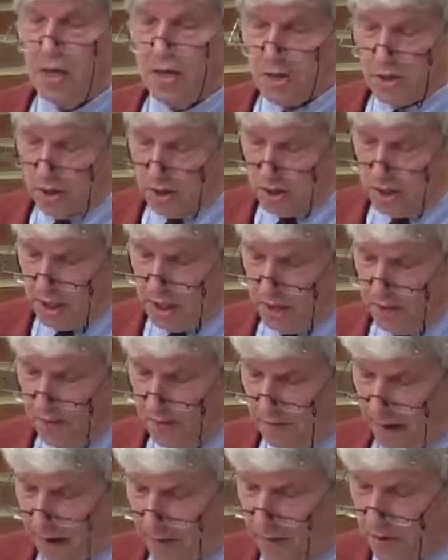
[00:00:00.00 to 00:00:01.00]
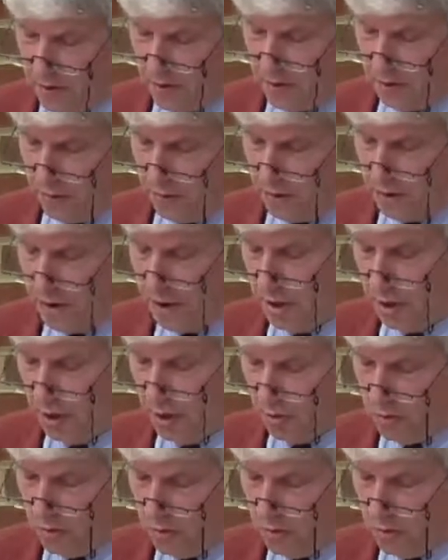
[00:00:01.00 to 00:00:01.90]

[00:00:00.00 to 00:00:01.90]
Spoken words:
such as the famous verse, "O